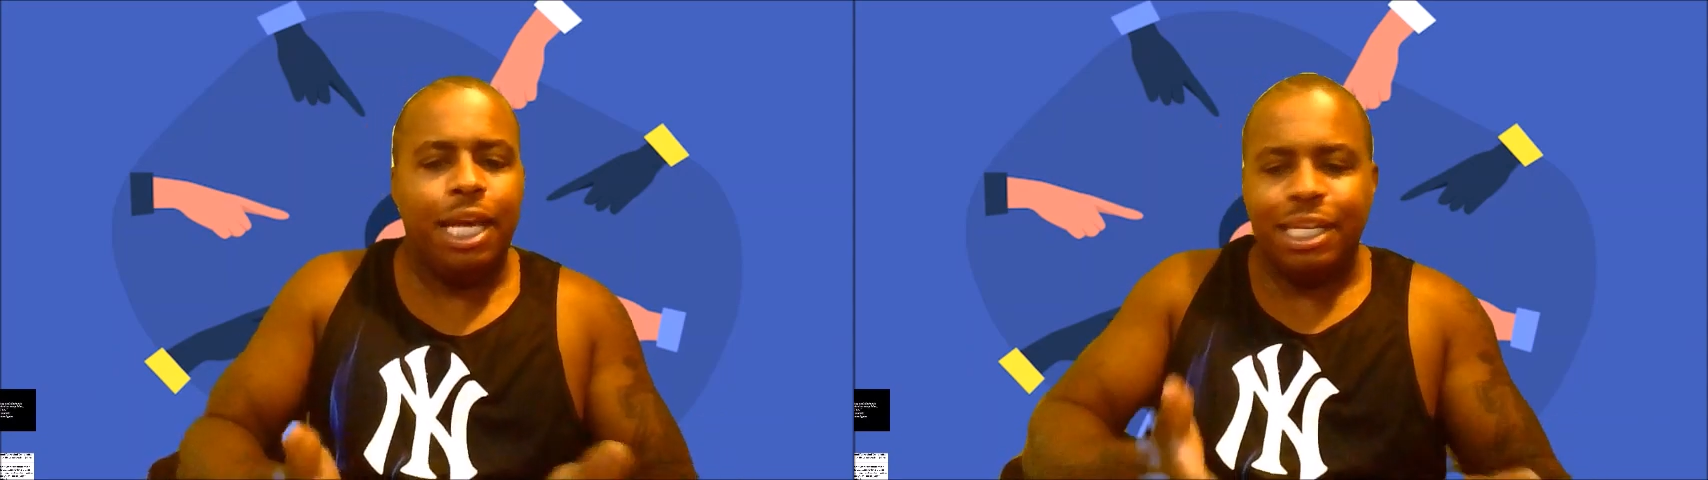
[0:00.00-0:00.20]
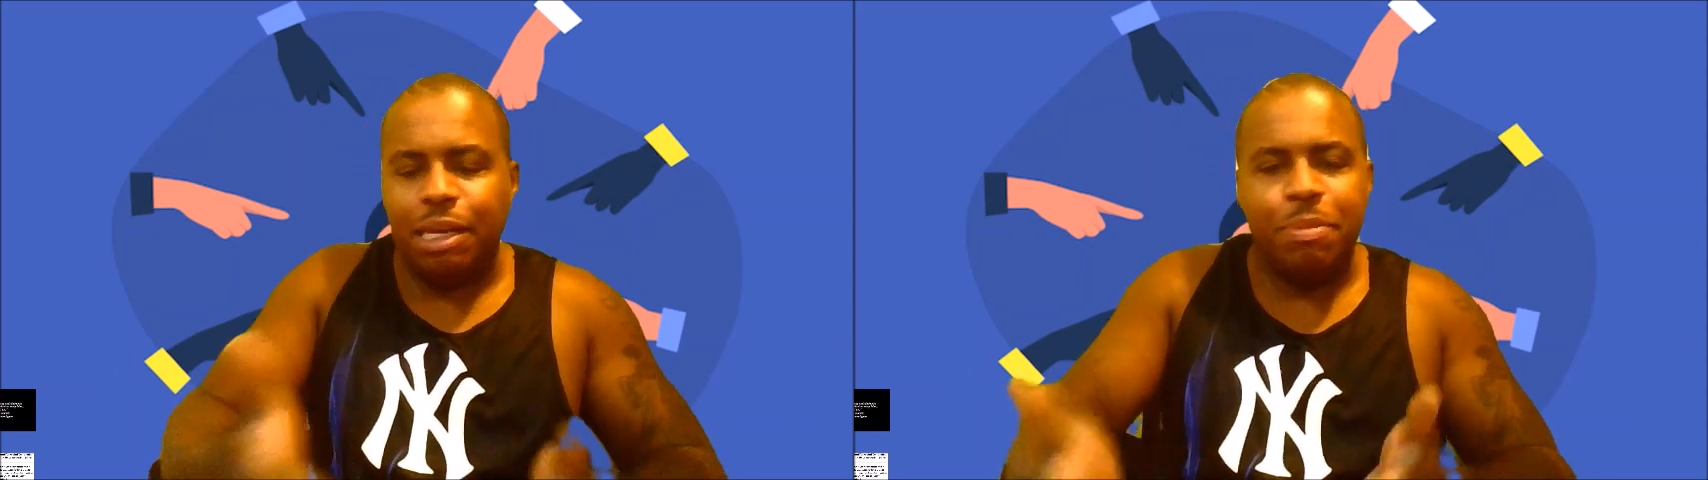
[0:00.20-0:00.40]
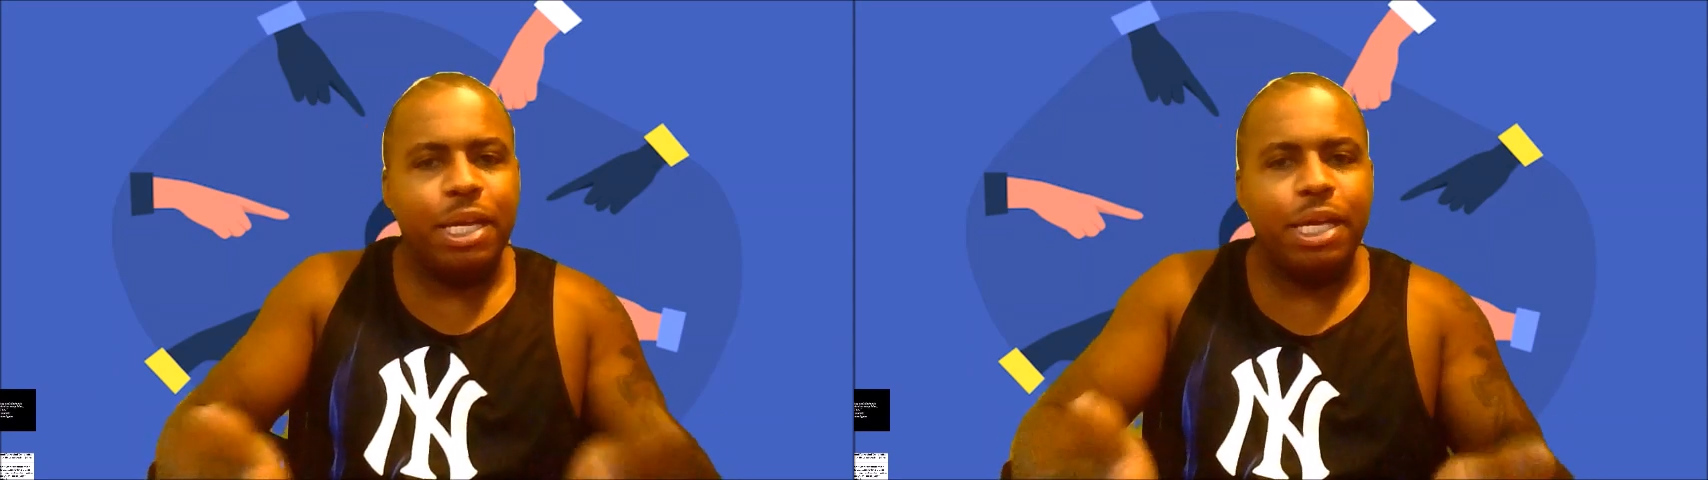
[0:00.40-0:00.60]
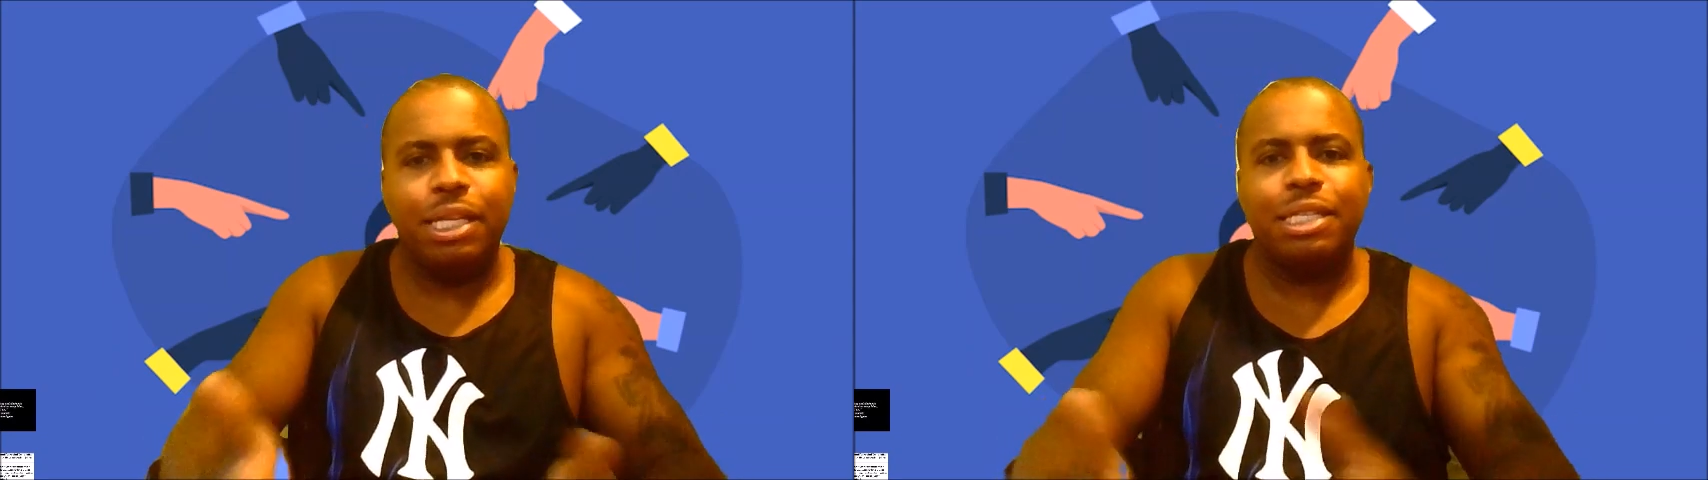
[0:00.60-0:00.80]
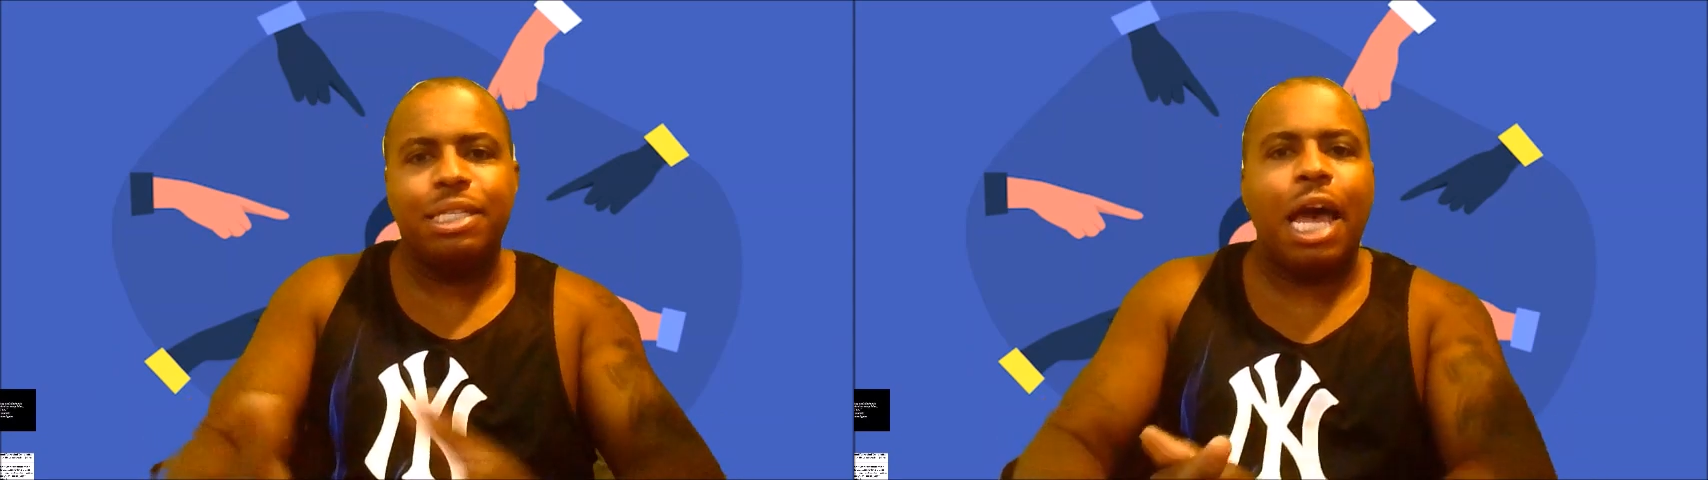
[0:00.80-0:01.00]

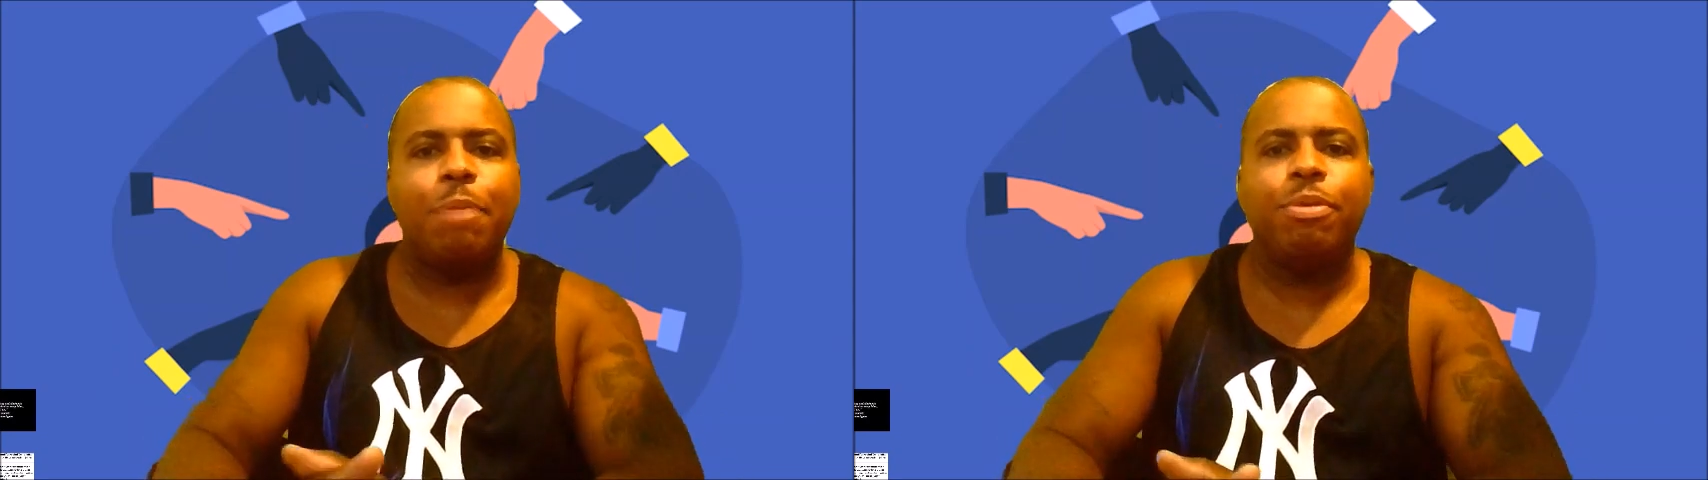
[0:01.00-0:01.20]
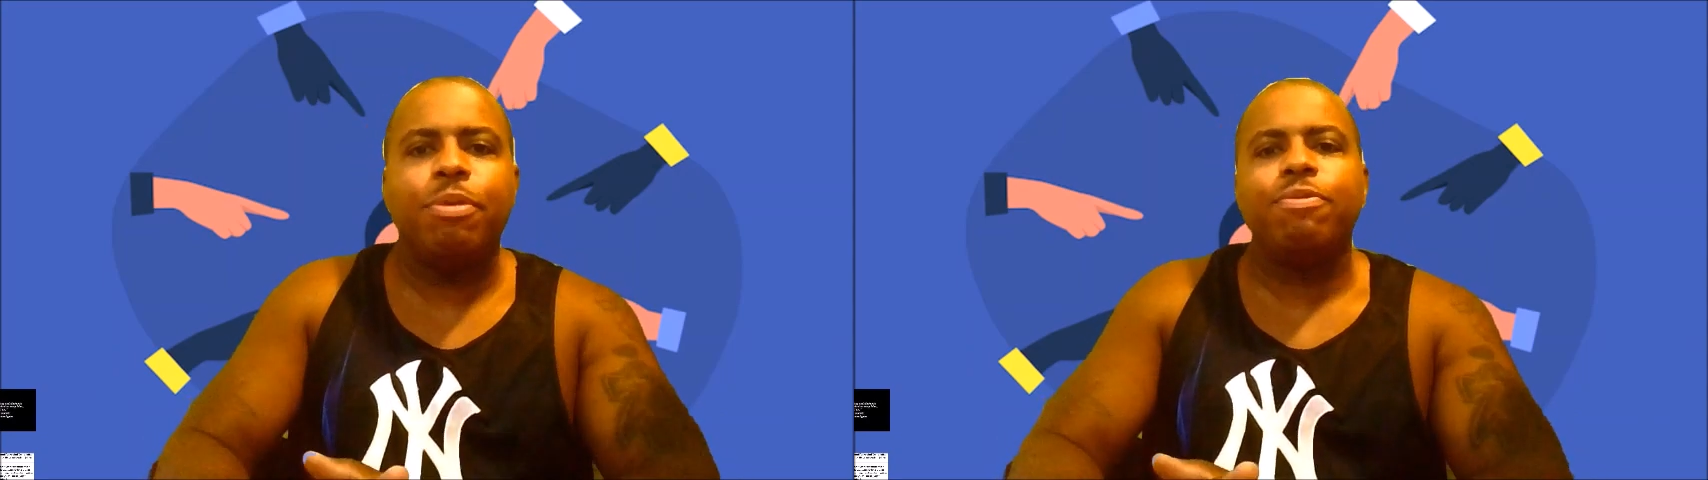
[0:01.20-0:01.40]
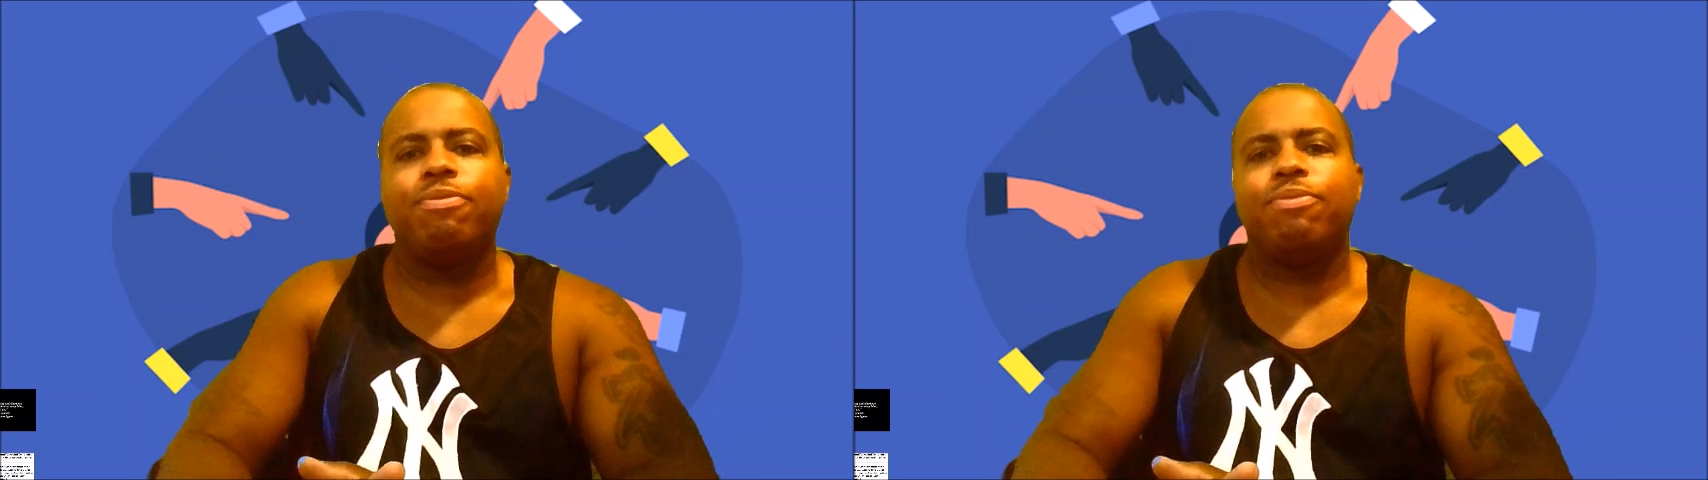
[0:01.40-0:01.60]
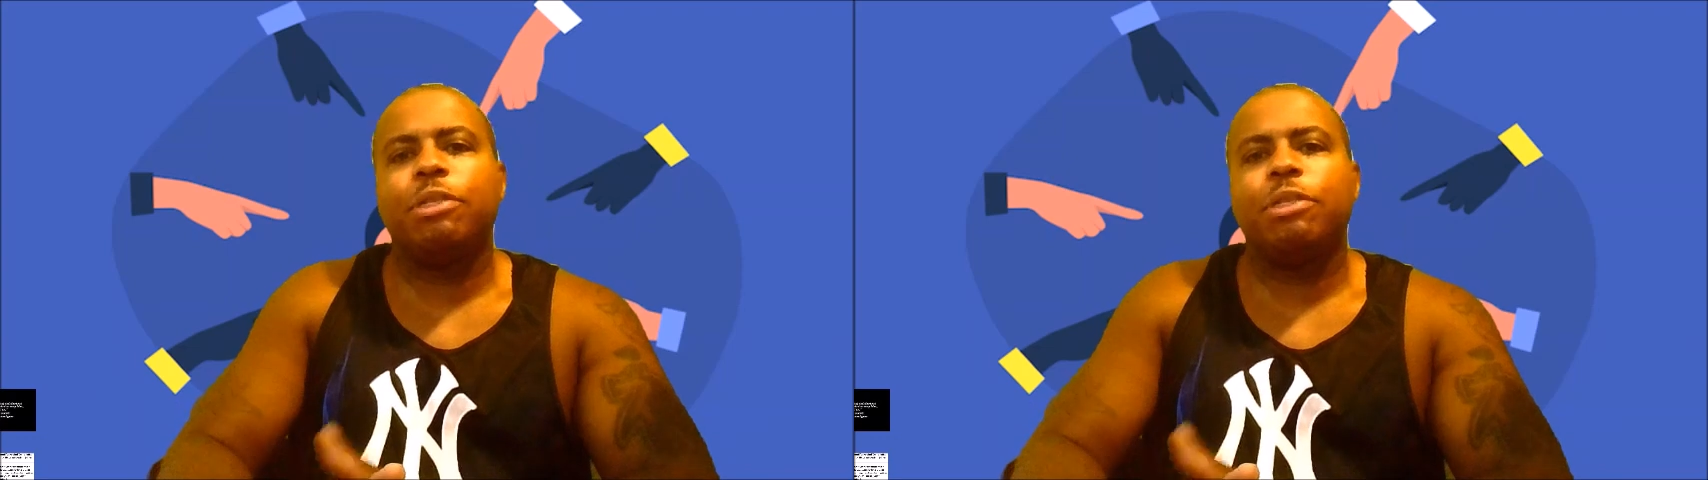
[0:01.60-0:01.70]
exhibiting this type of